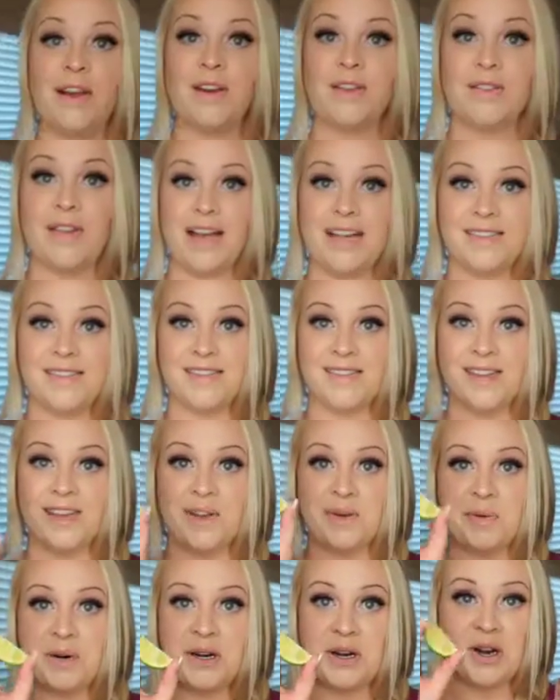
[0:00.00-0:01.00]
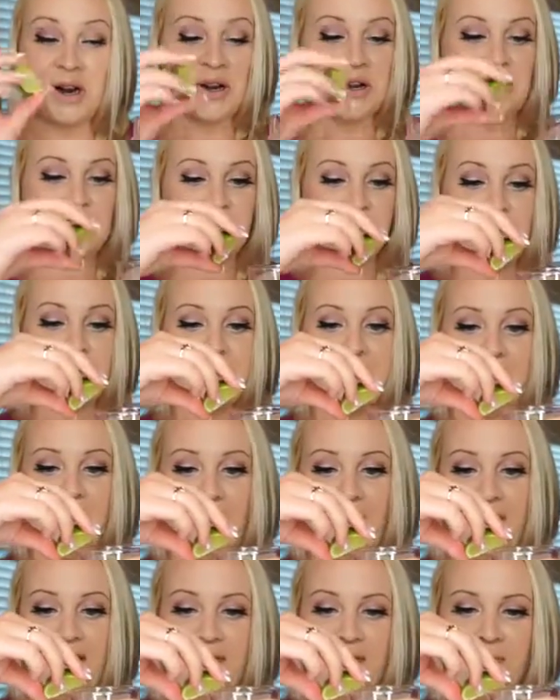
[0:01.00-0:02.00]
Lastly, you wanna garnish with
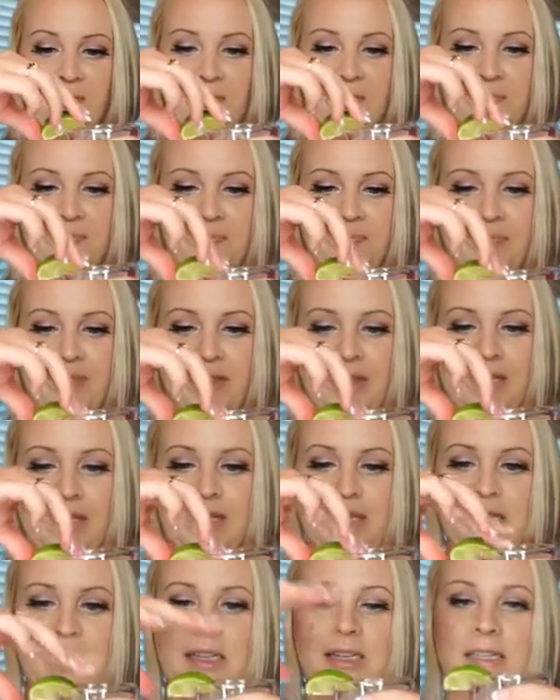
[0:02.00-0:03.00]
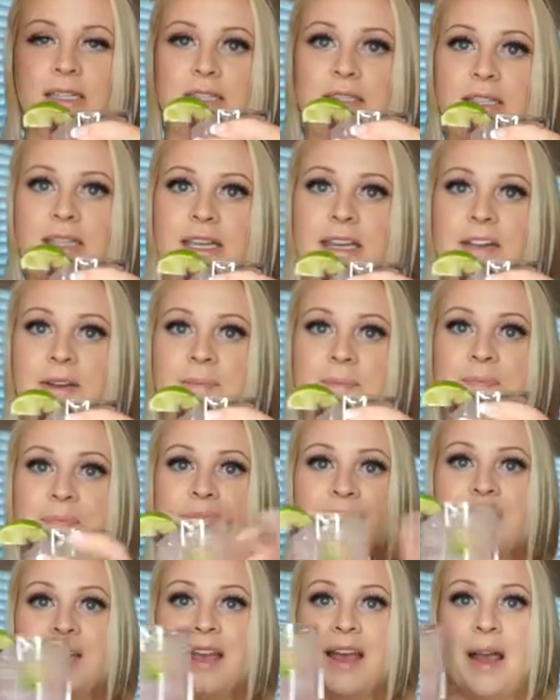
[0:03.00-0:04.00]
lime. See?
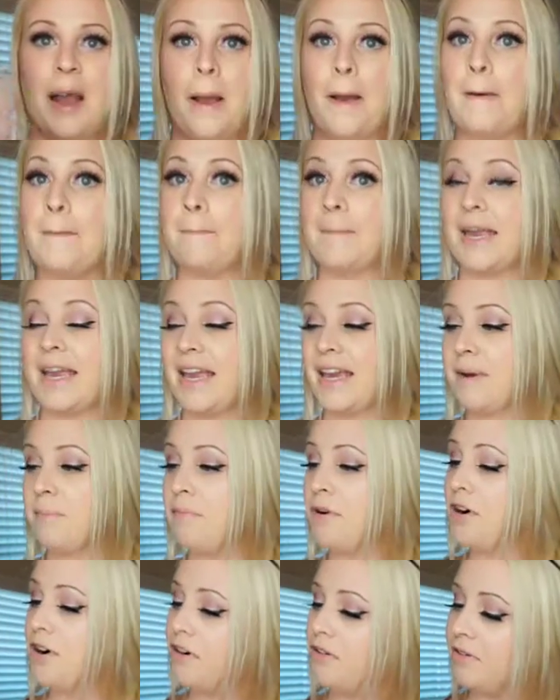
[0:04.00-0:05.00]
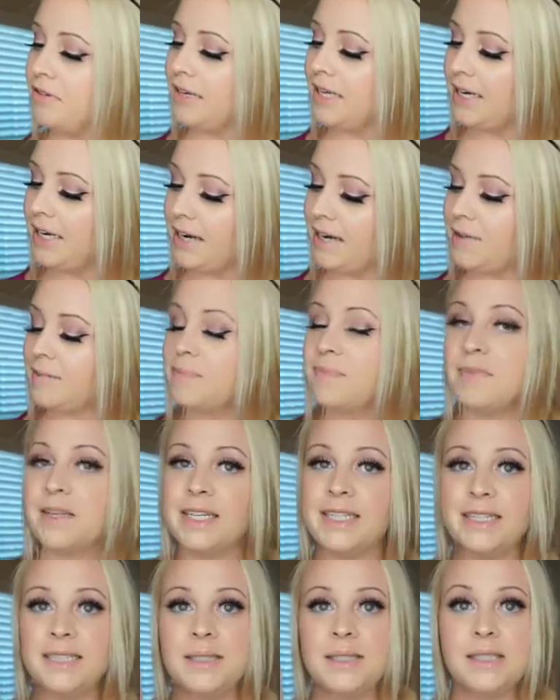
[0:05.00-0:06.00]
Pink margarita.
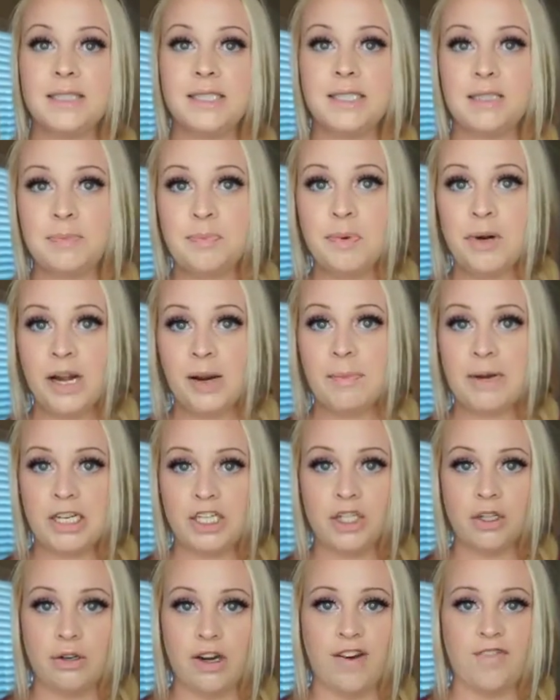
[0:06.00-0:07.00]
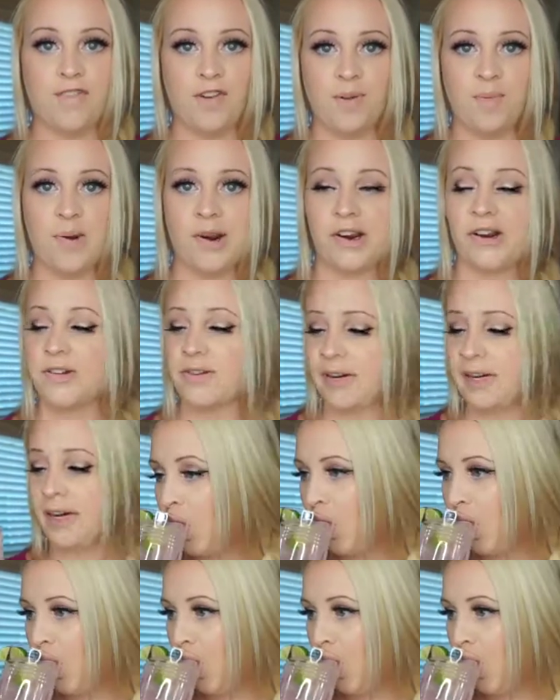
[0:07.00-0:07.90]
It's pretty much a grapefruit margarita.